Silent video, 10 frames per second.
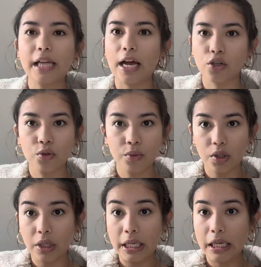
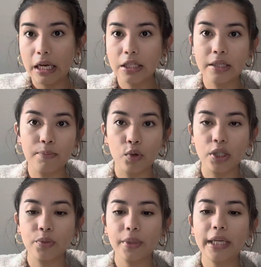actually
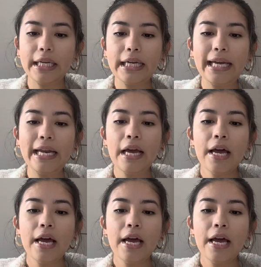sports related.